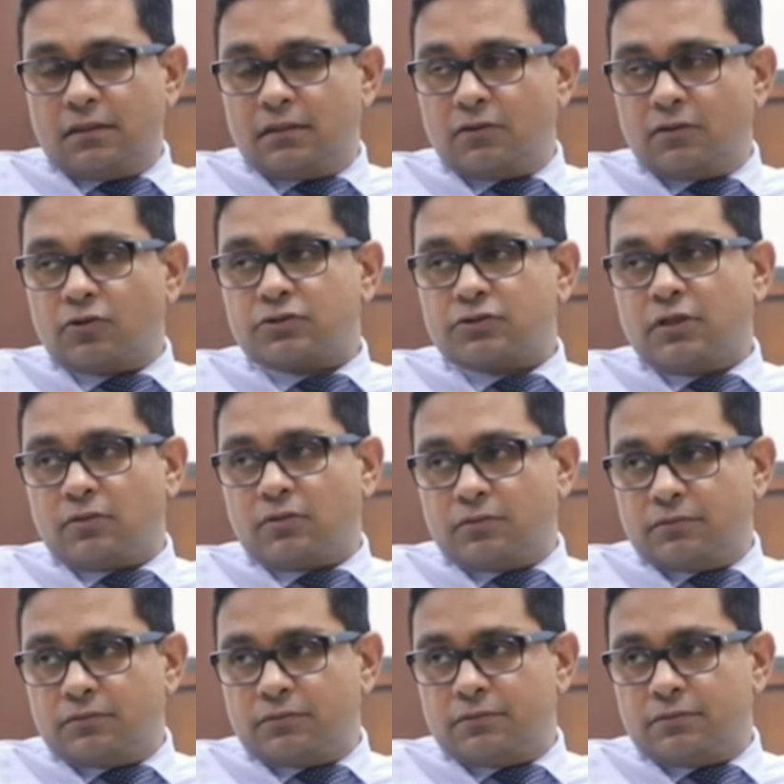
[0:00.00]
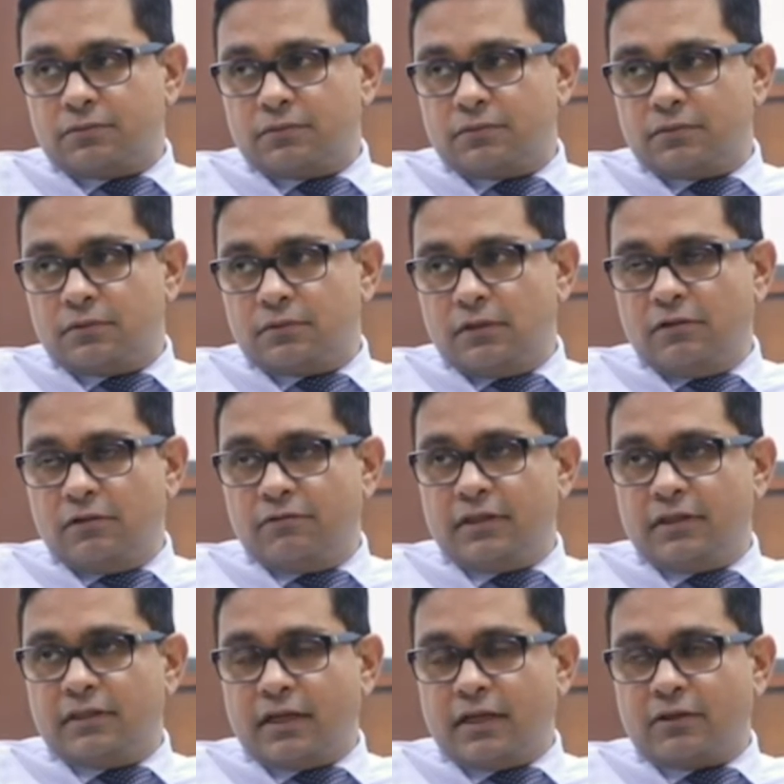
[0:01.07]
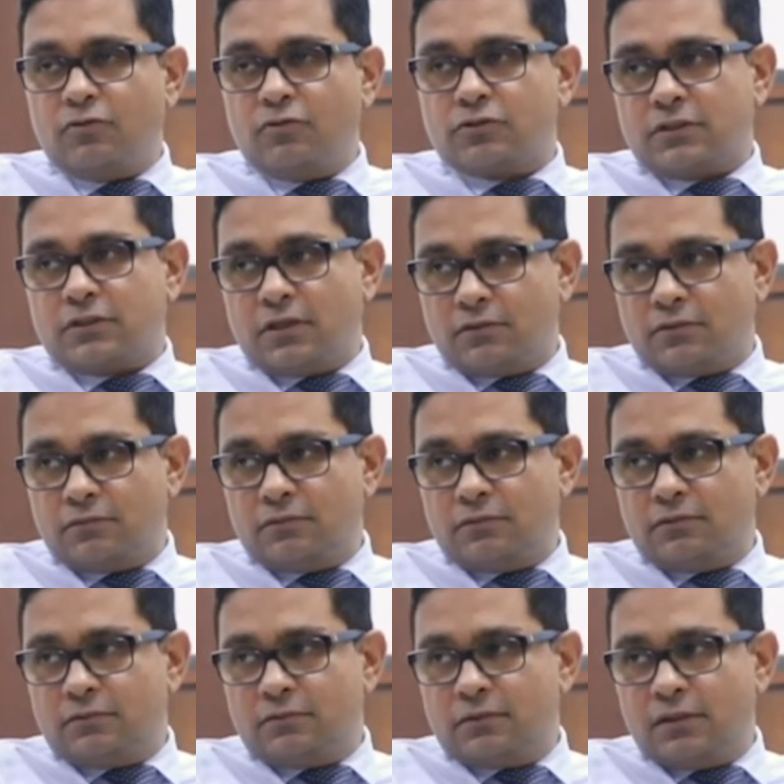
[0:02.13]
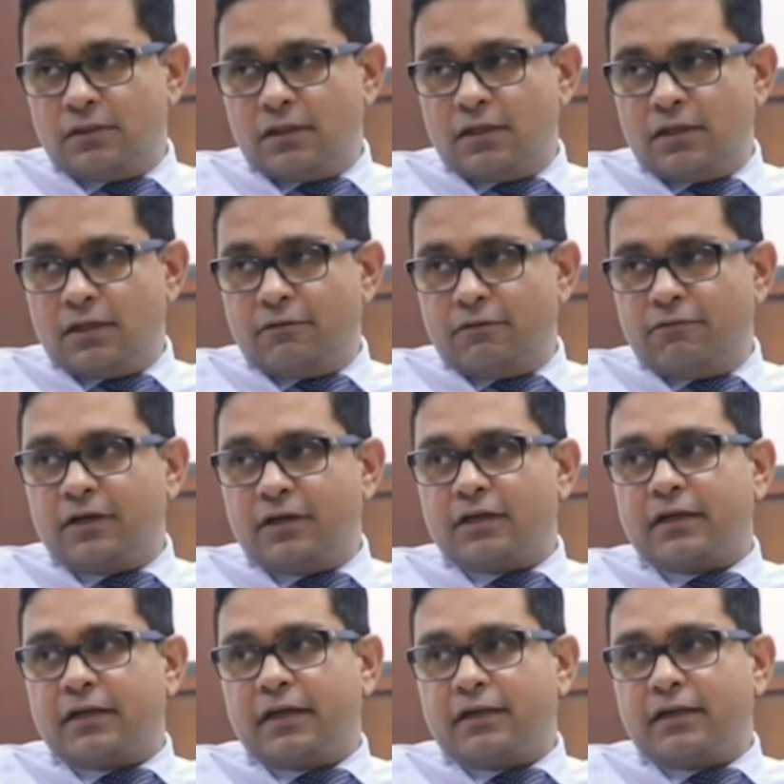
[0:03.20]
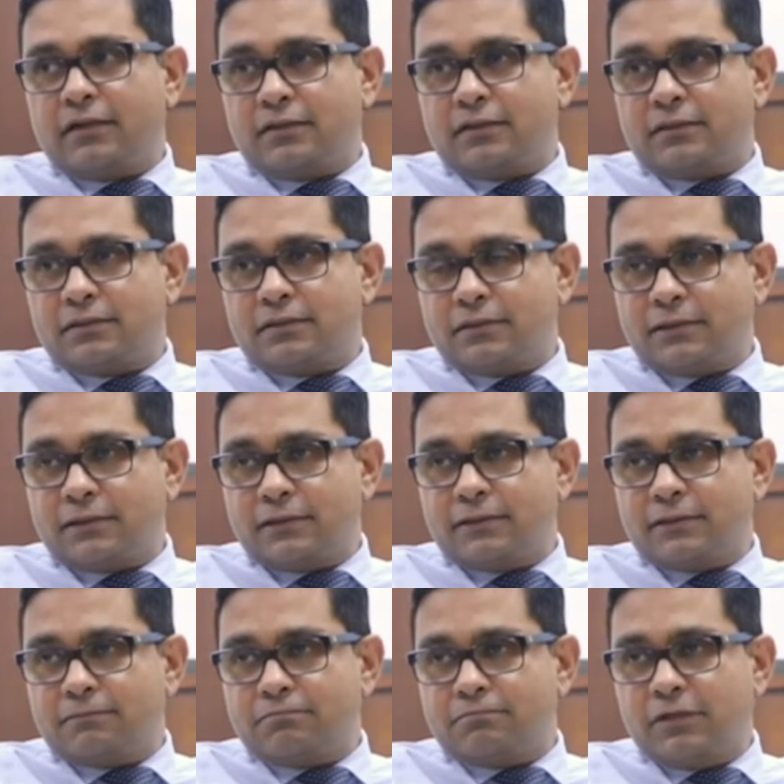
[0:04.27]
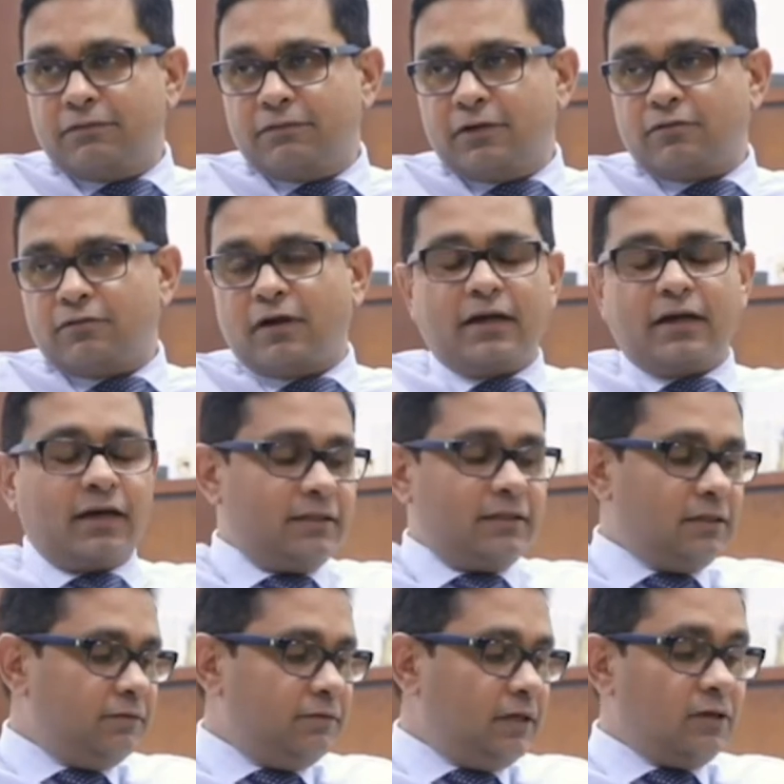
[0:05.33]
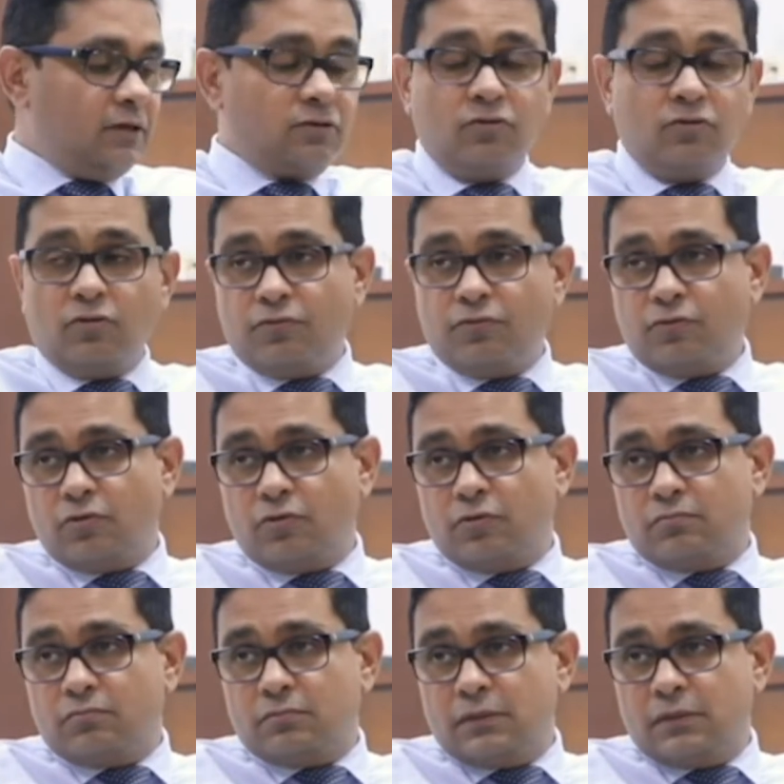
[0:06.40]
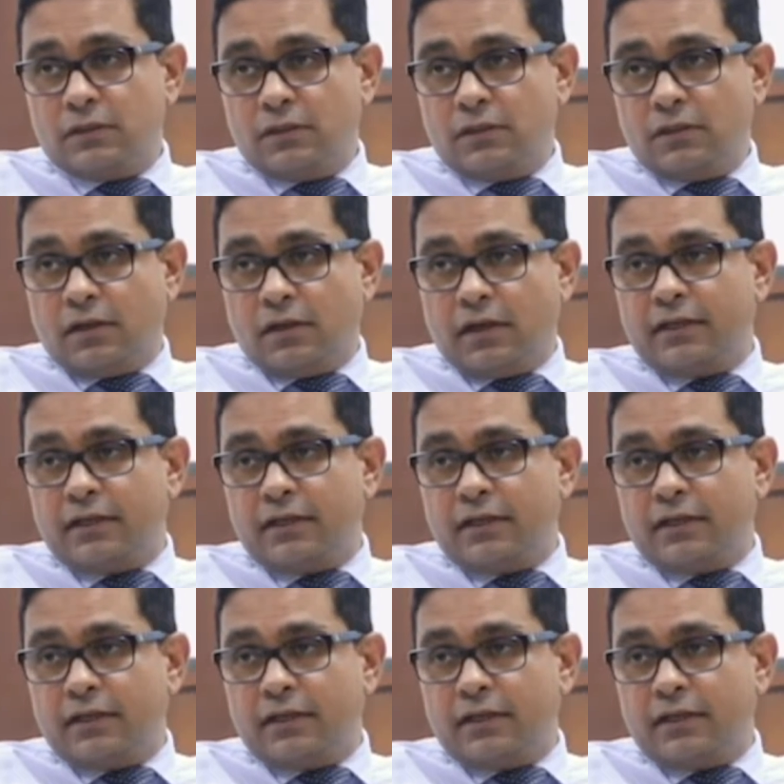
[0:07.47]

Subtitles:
goes down. When that goes down, we create a level of either we'll have to go for high